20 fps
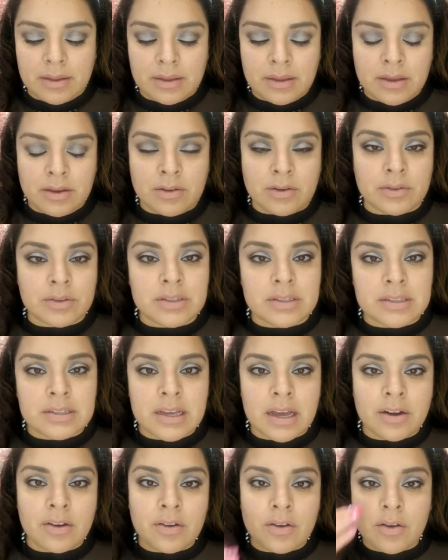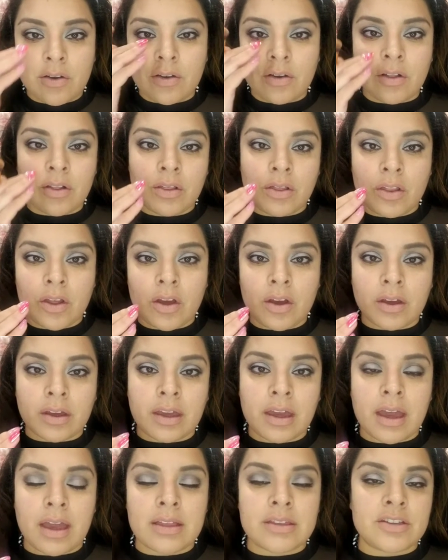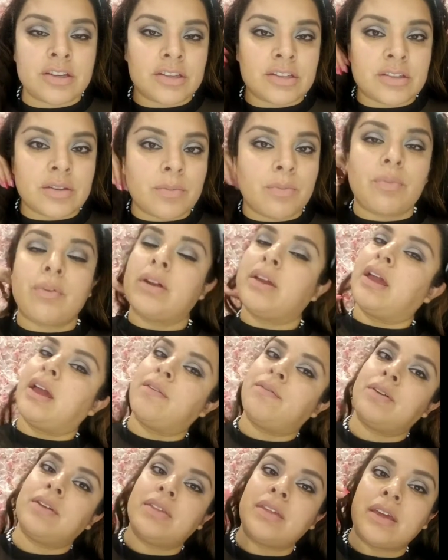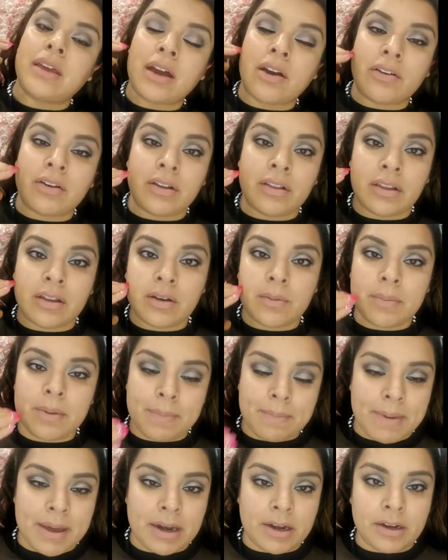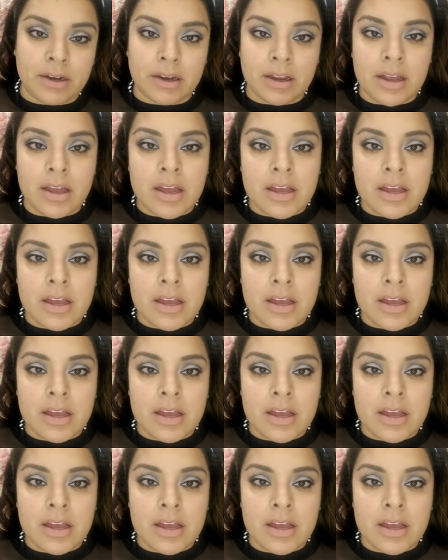you know, subtle look and just to bring everything out a little bit better.